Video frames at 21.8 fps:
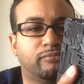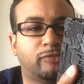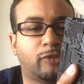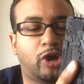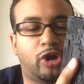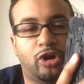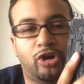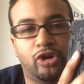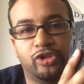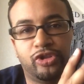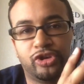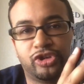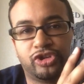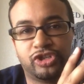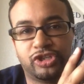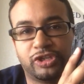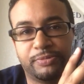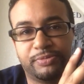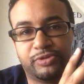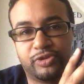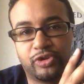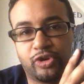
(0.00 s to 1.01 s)
All other
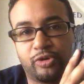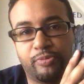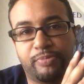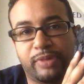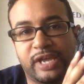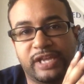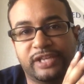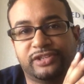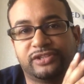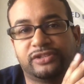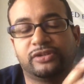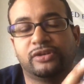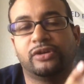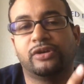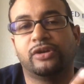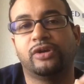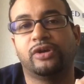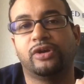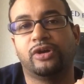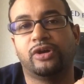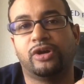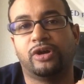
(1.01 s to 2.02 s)
ships are based
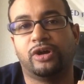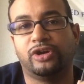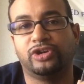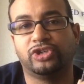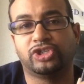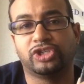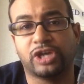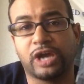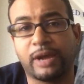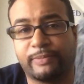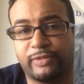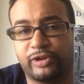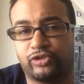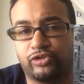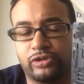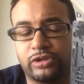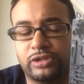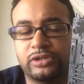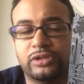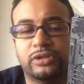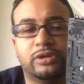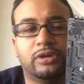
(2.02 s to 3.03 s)
on
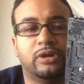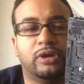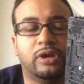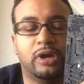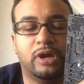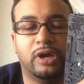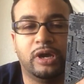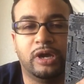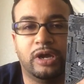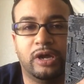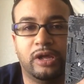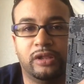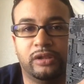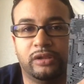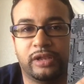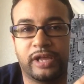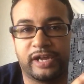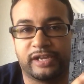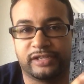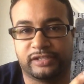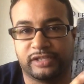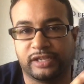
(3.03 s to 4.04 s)
geometry.
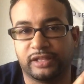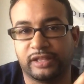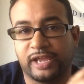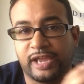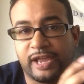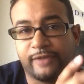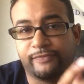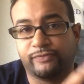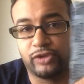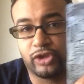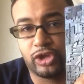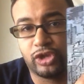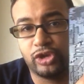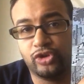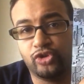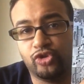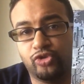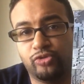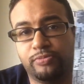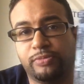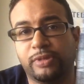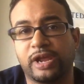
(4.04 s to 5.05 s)
Like I said, they have the
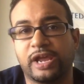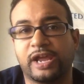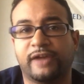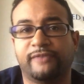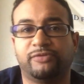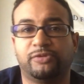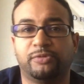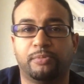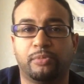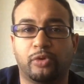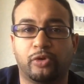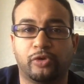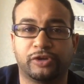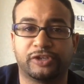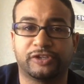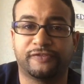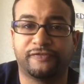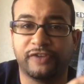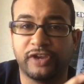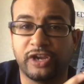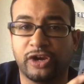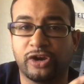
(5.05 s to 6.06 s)
cube, they have the Borg
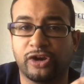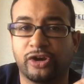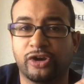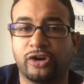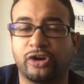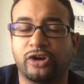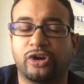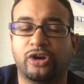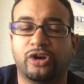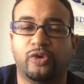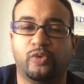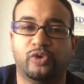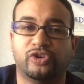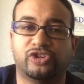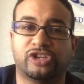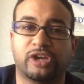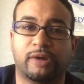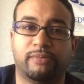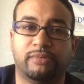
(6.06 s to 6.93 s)
sphere, which I